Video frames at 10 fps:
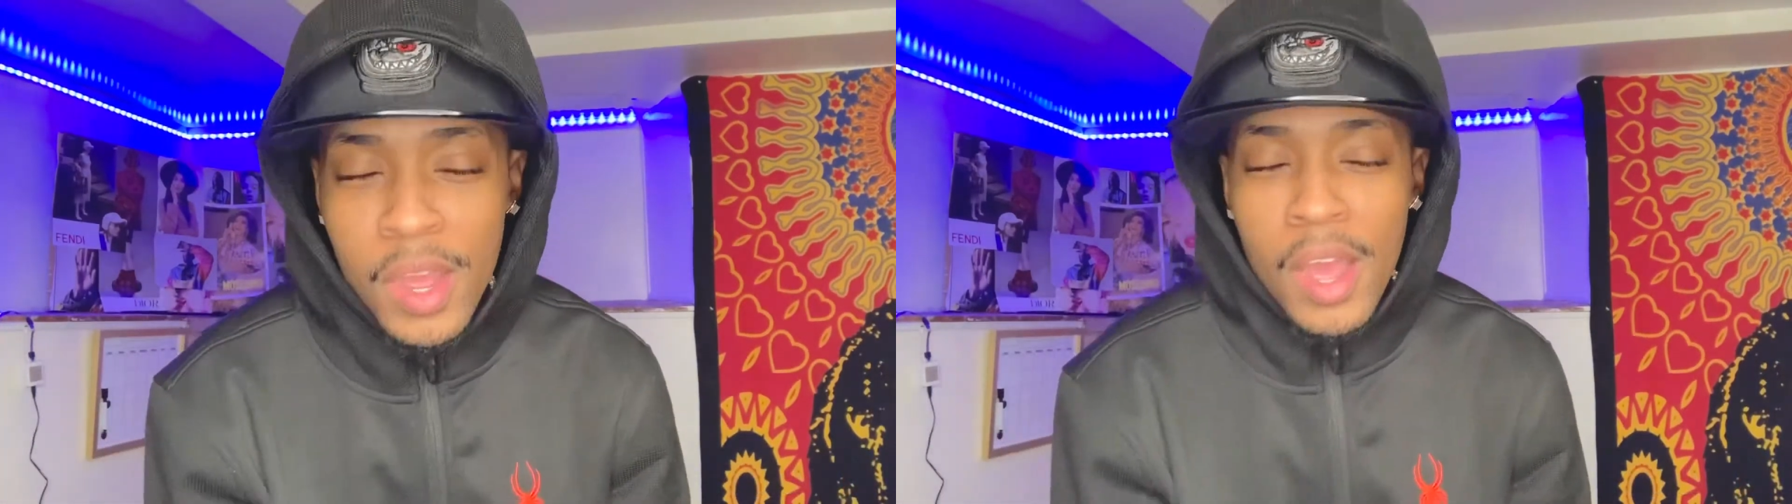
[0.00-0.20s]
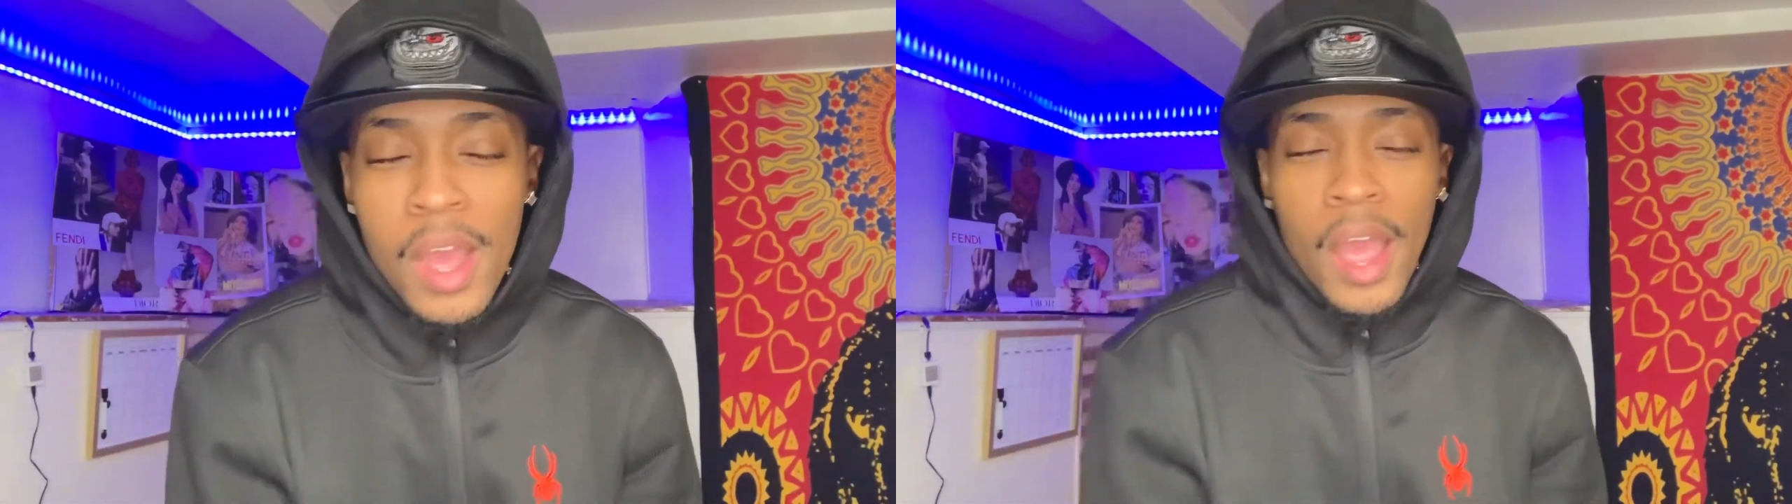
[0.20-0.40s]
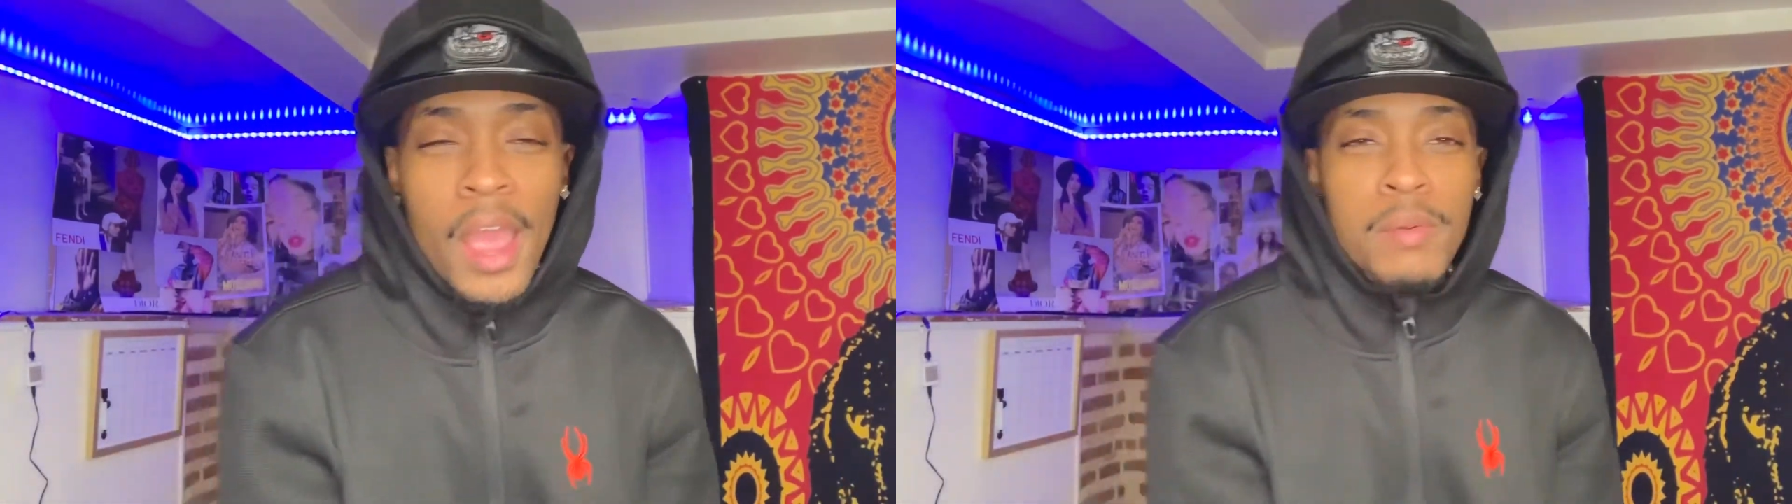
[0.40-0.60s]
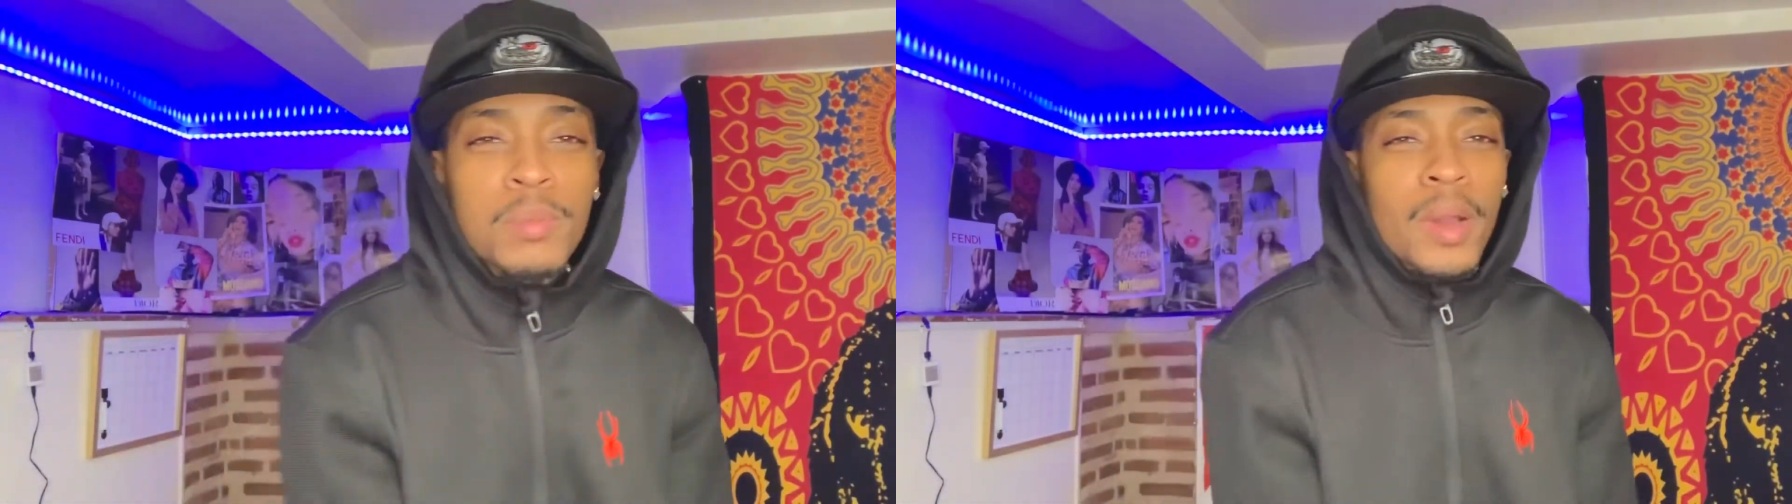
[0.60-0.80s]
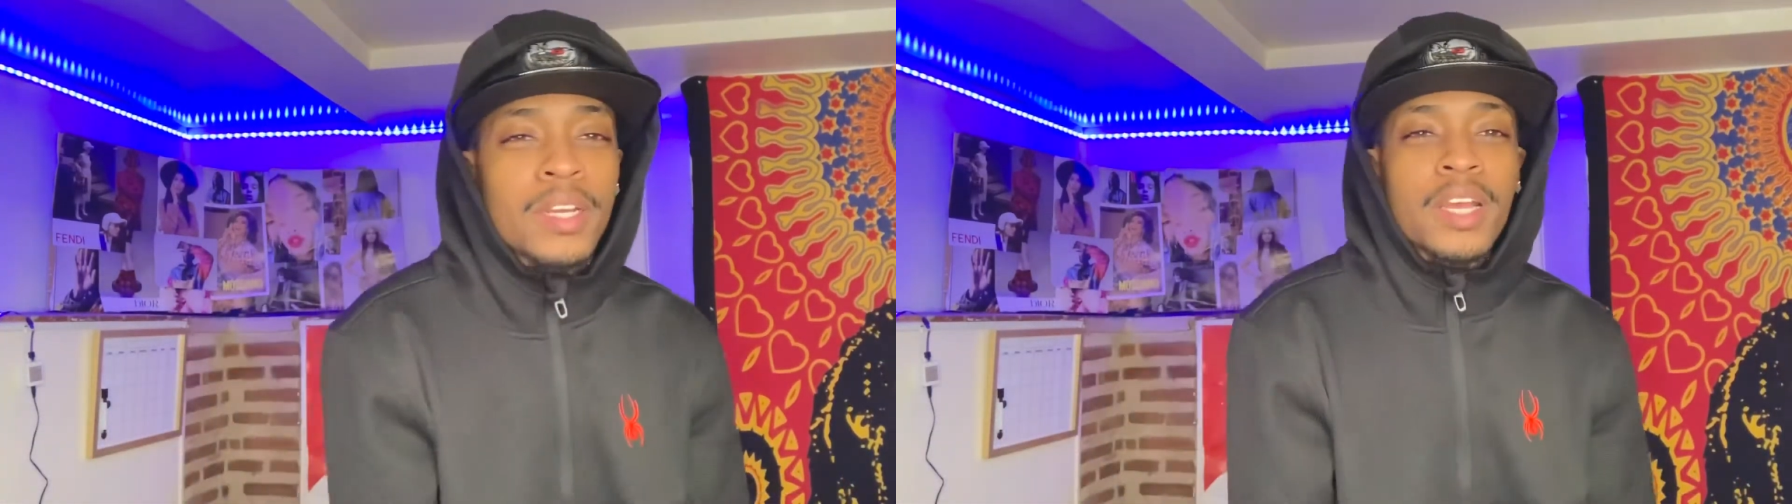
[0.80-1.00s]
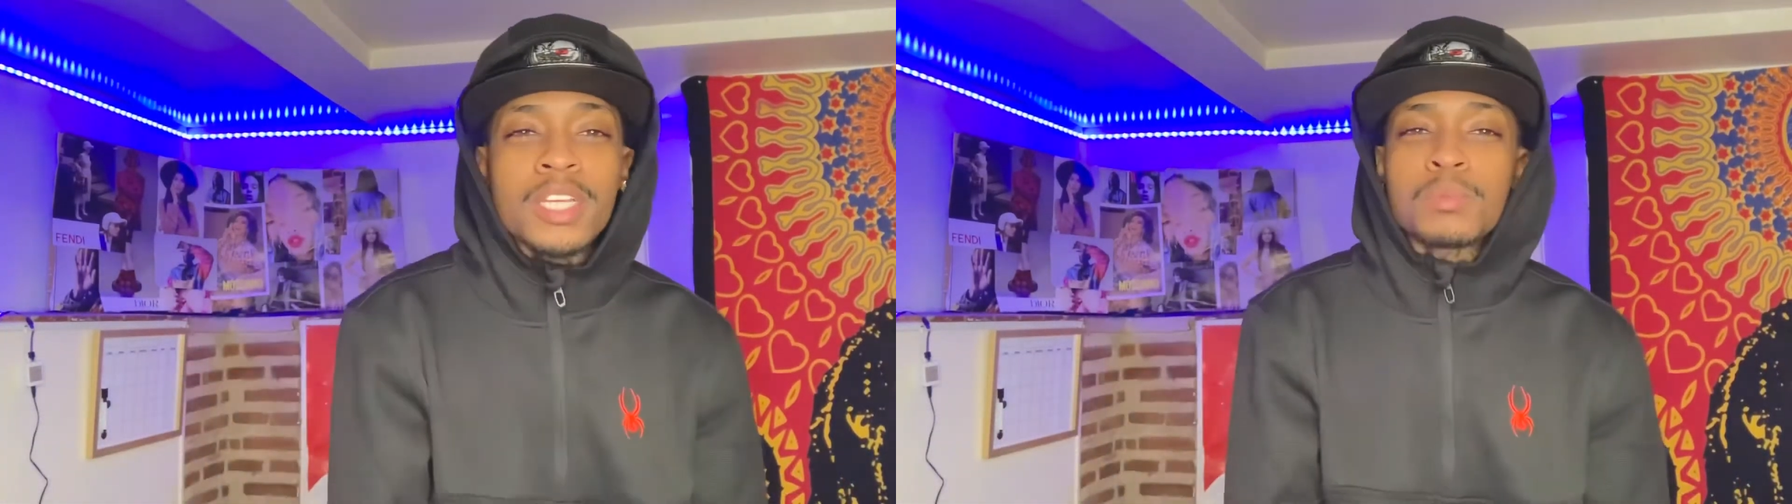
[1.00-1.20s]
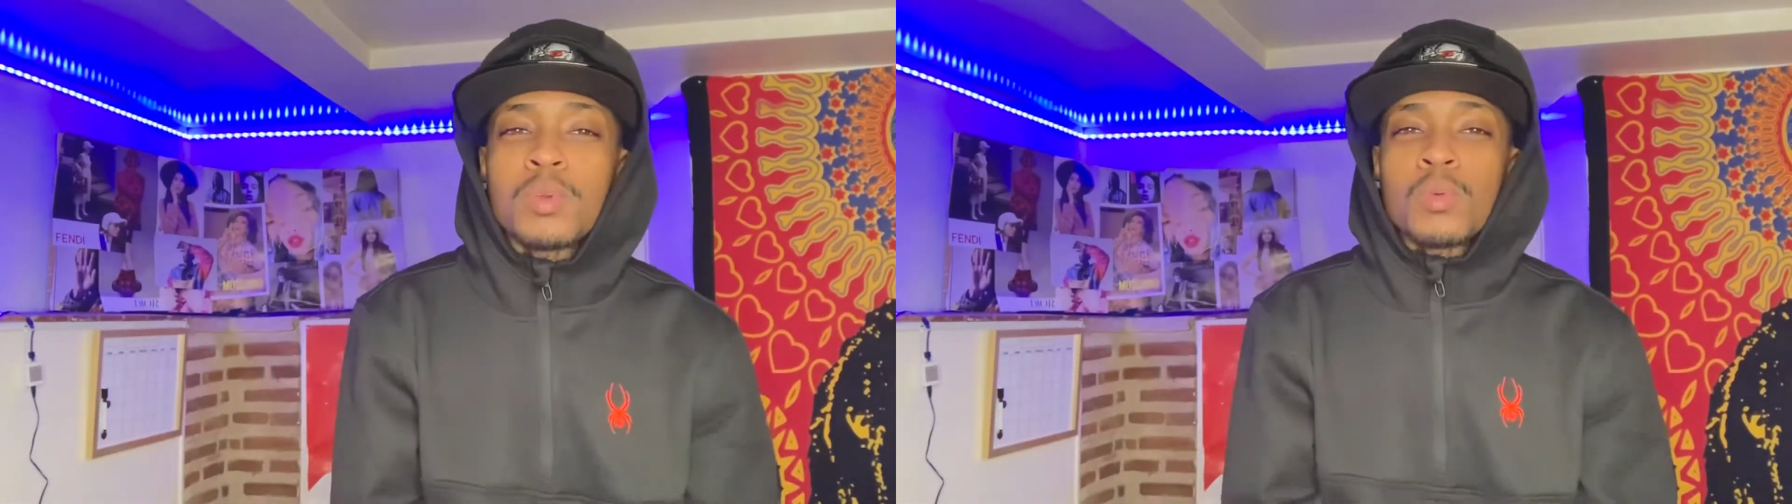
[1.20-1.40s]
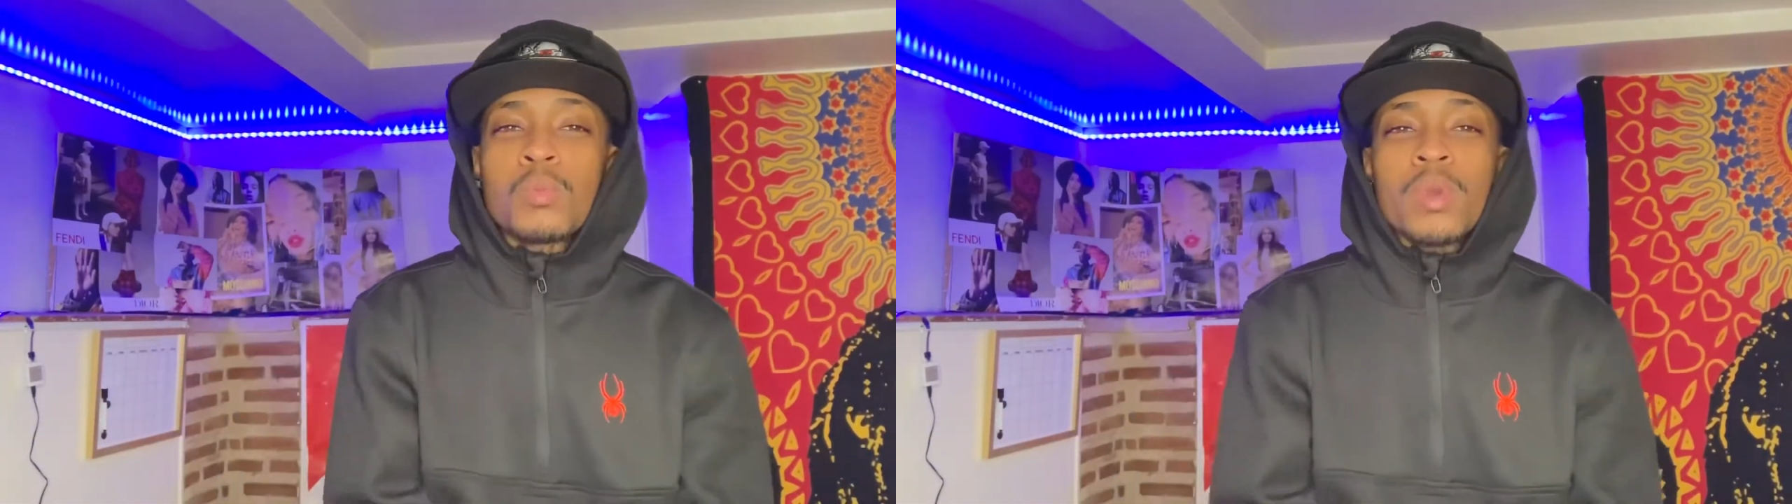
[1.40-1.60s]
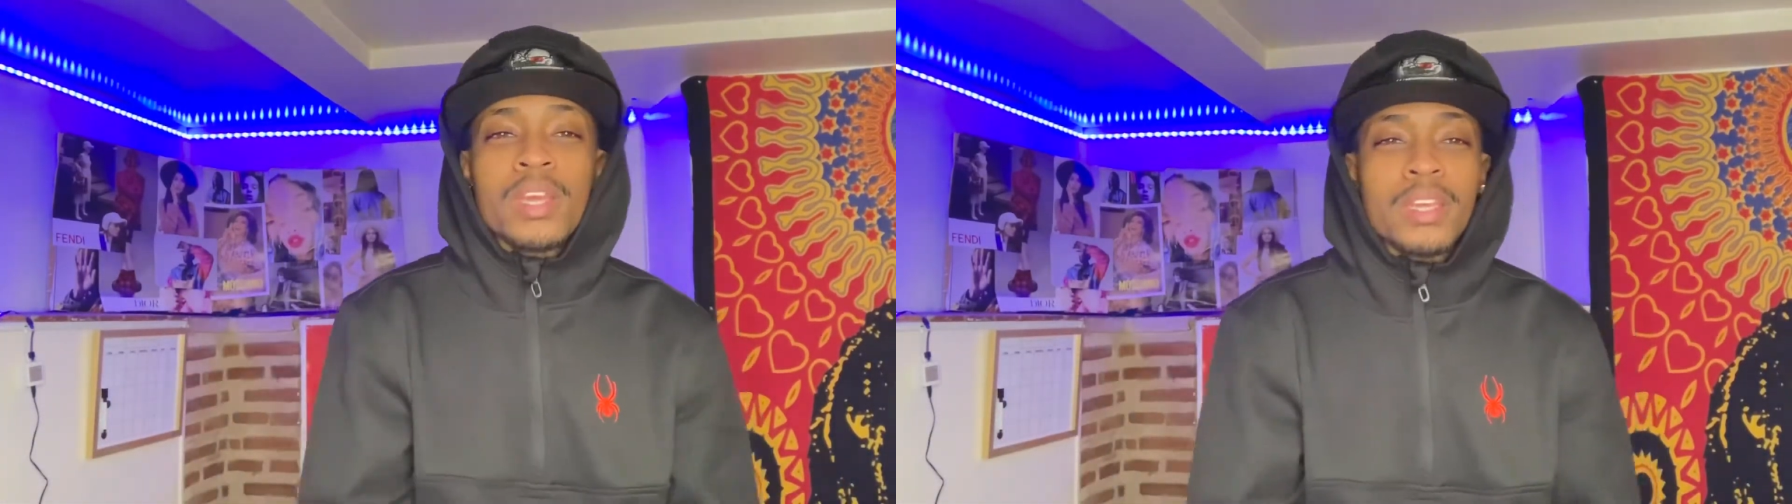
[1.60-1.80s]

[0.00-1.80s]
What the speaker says: Everybody has been waiting